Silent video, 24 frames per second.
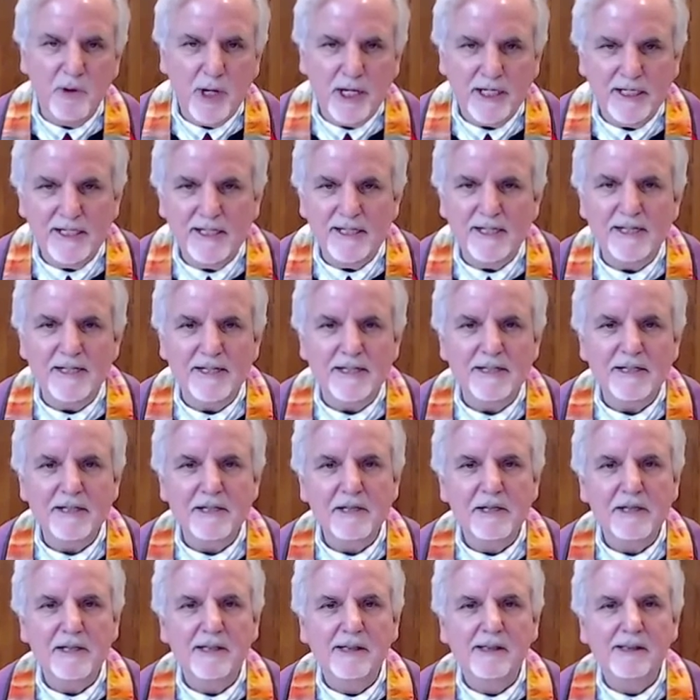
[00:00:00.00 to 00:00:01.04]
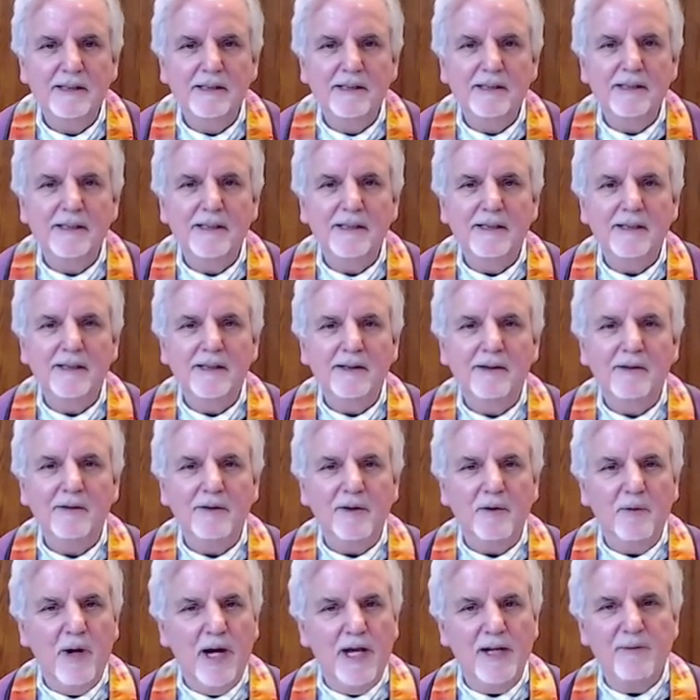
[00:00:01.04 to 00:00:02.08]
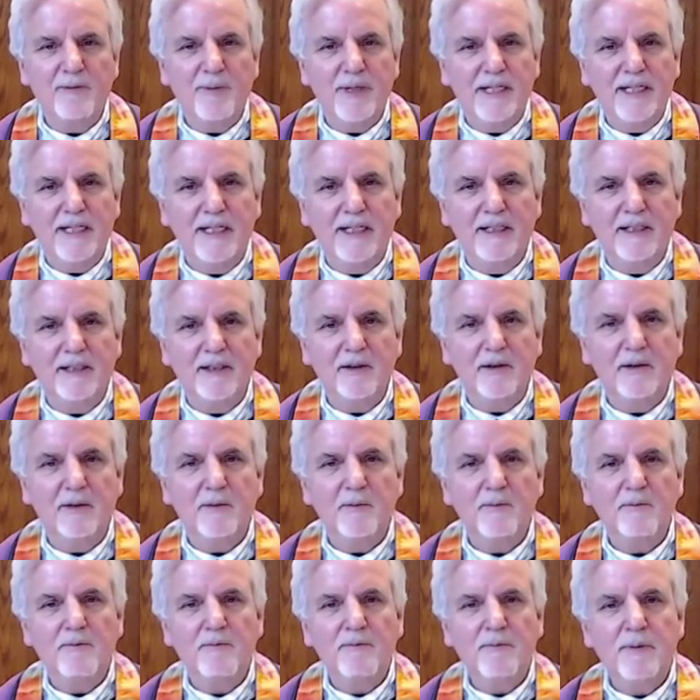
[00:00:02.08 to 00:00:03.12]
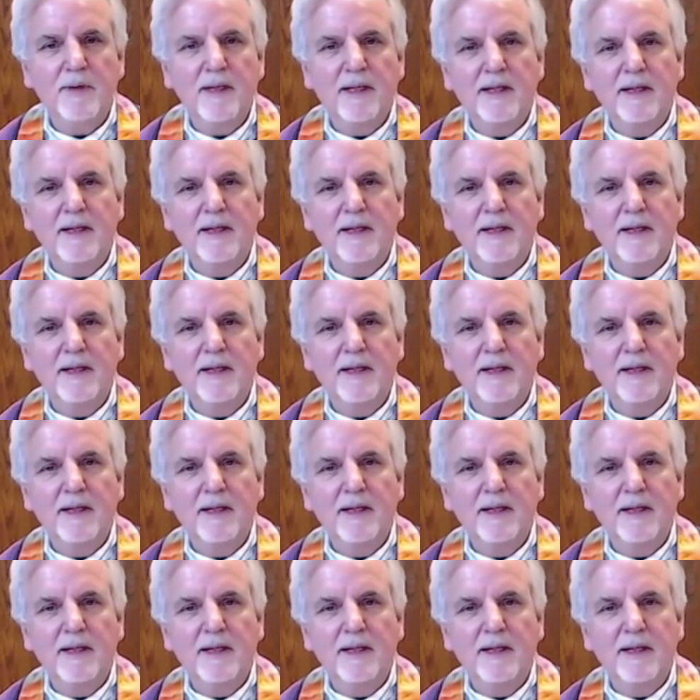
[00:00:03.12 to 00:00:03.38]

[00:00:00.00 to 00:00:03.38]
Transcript: avoidant, the one being